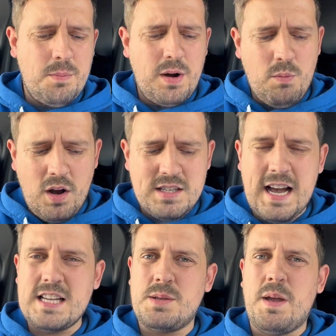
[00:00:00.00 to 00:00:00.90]
But he was
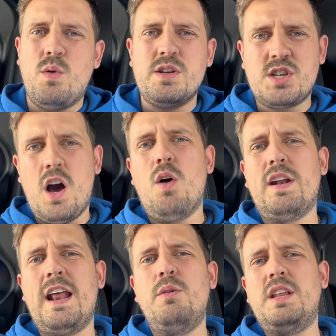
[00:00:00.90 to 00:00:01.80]
asked about his goal
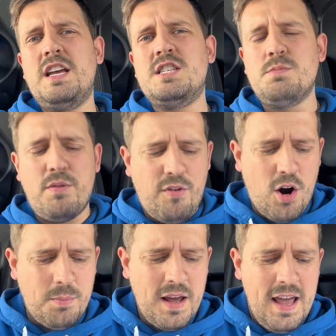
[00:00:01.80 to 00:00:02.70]
and how he thinks he's
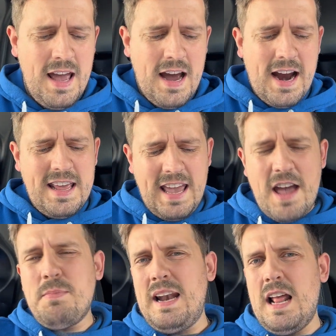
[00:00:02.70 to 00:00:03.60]
performed, and he
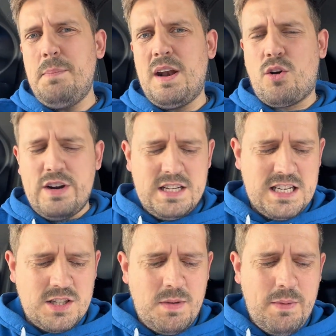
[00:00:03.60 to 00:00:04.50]
gave him a little bit of criticism.